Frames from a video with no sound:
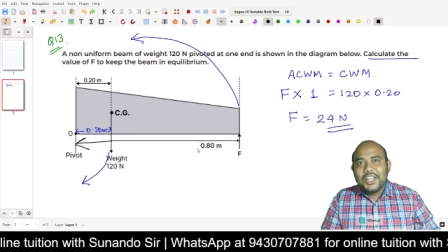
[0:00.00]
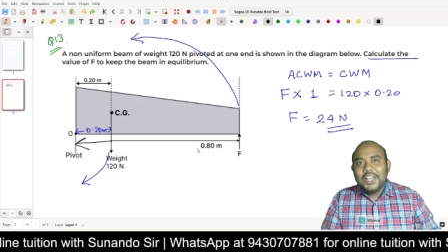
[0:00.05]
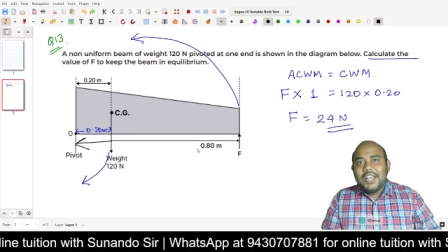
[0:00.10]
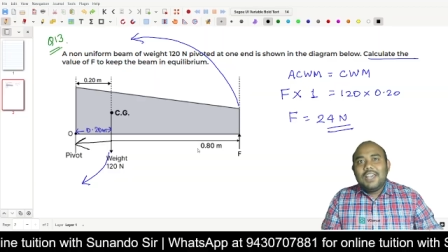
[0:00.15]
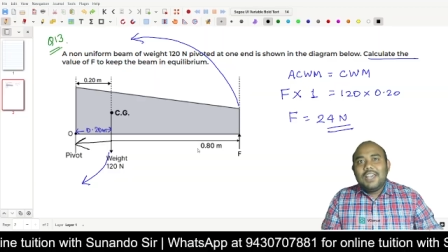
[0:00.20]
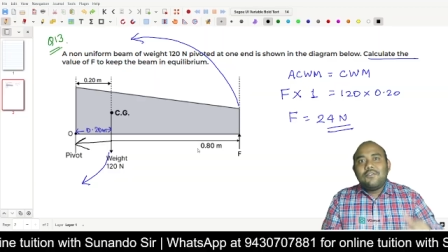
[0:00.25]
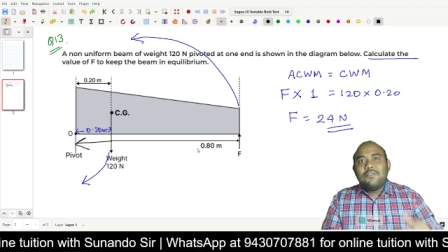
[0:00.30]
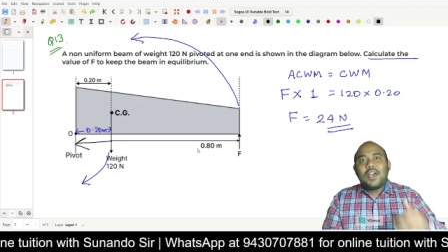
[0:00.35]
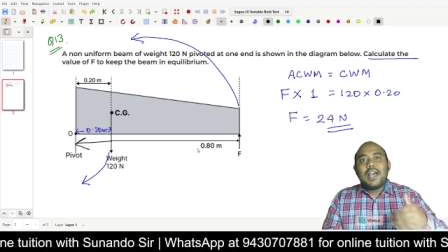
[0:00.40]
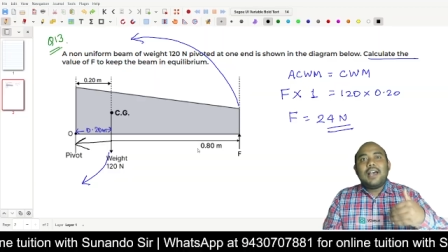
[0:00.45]

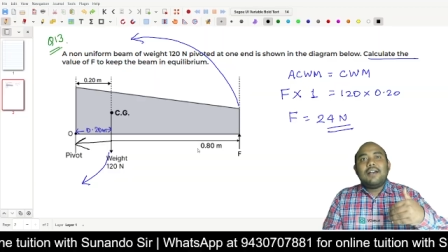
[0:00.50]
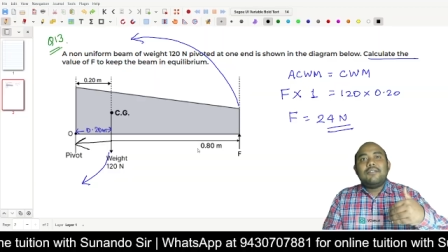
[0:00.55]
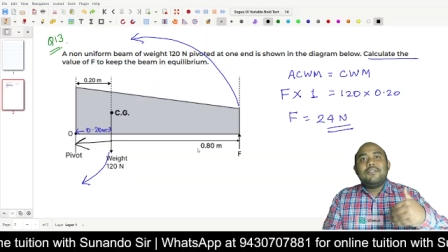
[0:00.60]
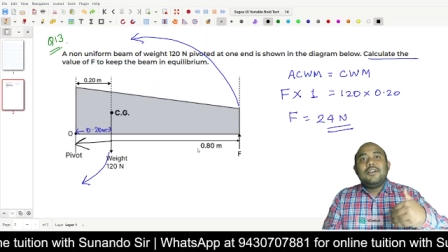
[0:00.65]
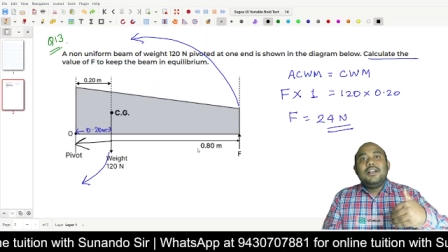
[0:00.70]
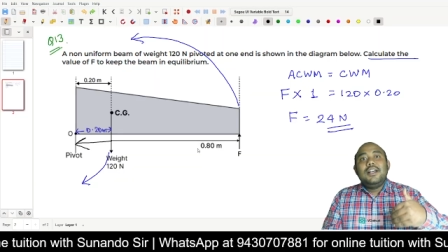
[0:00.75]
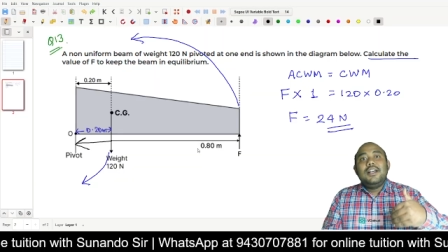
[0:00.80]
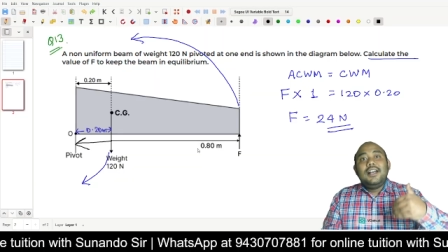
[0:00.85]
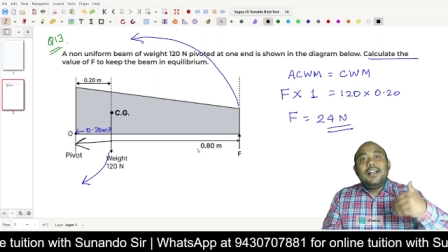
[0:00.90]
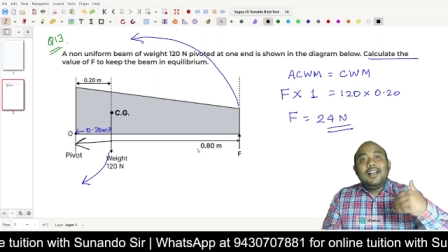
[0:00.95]
If you have
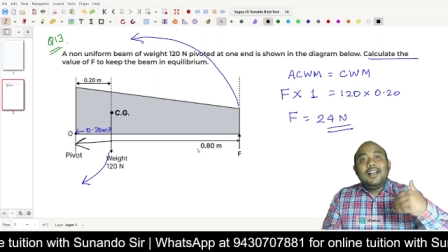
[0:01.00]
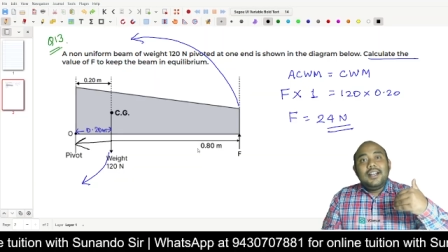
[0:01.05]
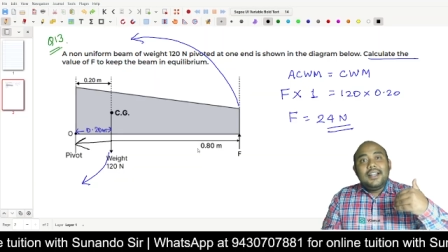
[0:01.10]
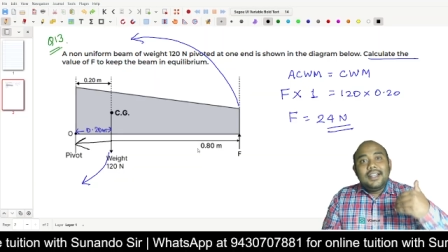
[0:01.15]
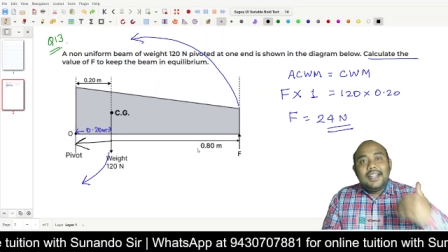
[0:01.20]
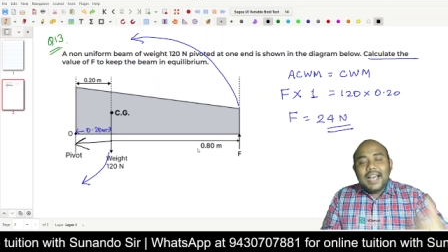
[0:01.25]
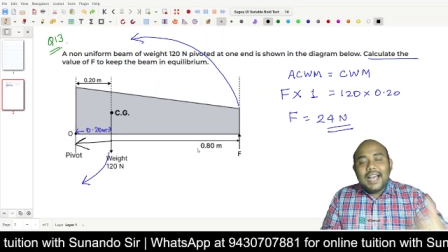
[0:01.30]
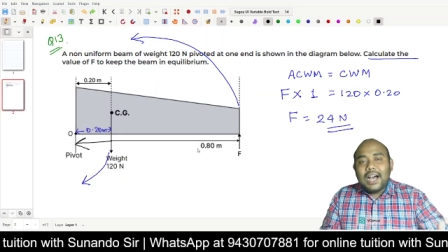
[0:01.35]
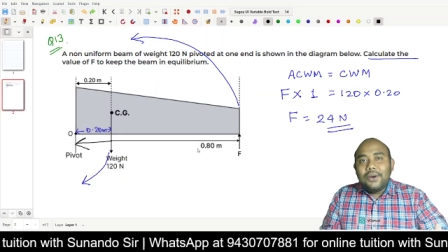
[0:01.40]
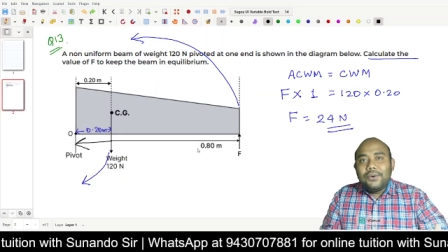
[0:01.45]

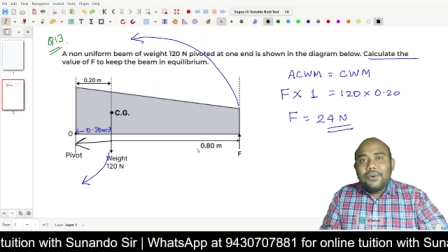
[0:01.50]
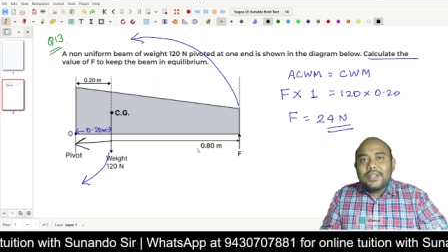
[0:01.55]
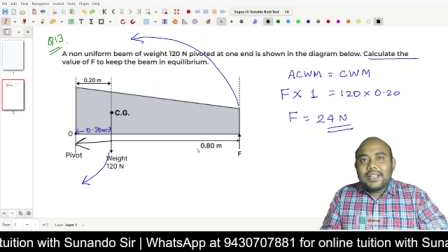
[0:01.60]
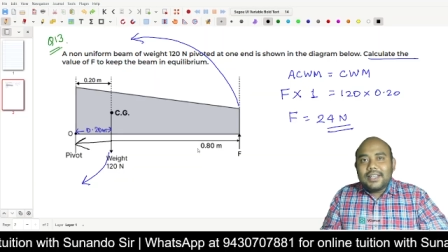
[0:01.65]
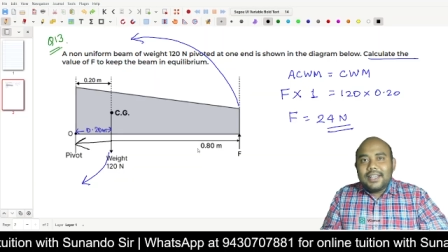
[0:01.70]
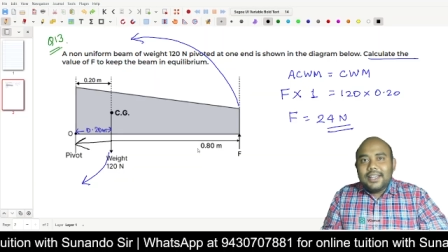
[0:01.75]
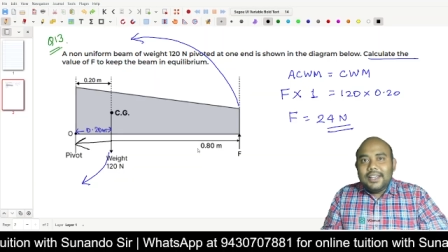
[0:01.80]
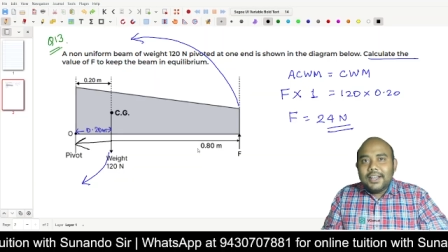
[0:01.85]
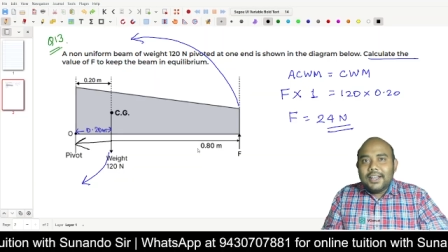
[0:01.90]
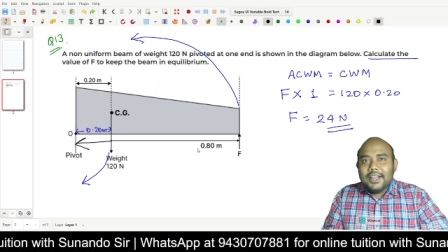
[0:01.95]
doubt
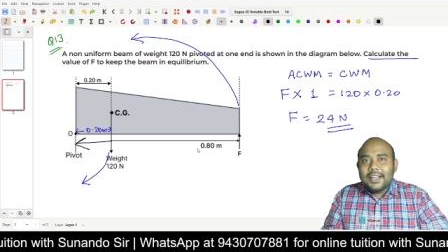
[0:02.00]
here,